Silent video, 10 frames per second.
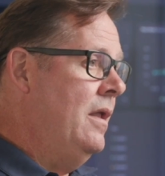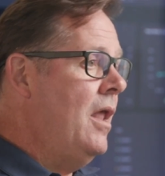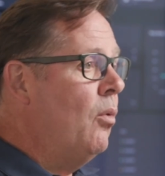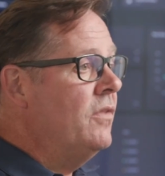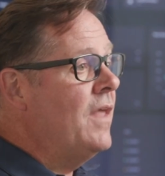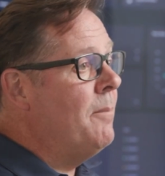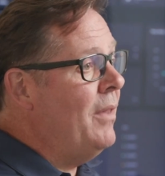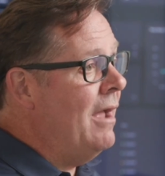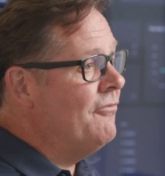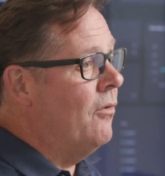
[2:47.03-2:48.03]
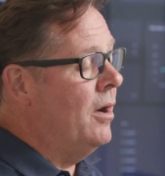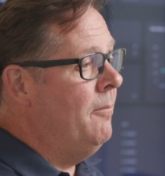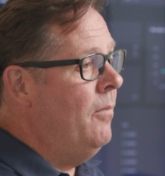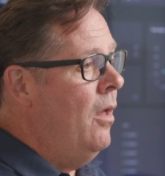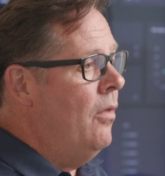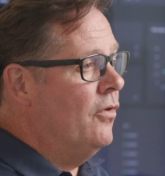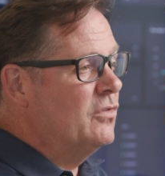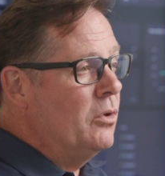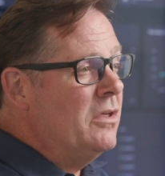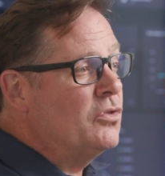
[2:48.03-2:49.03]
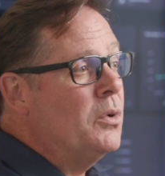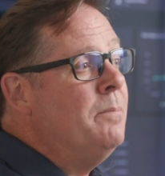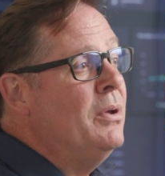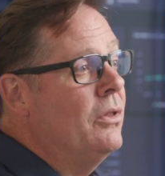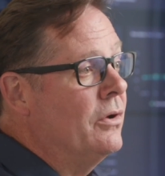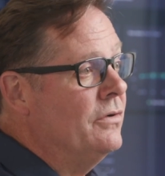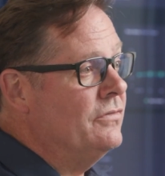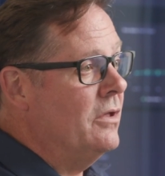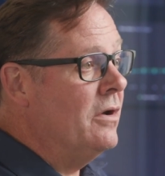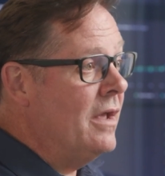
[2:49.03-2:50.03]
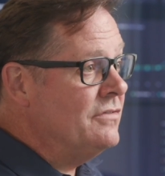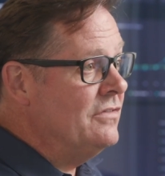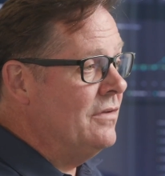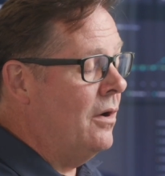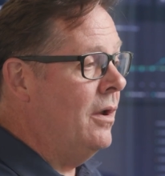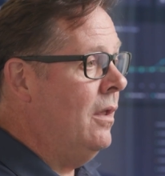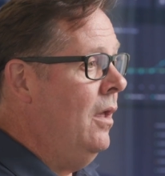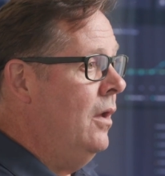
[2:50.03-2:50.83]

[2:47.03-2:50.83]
Now with that platform, there's really 3 pillars that are necessary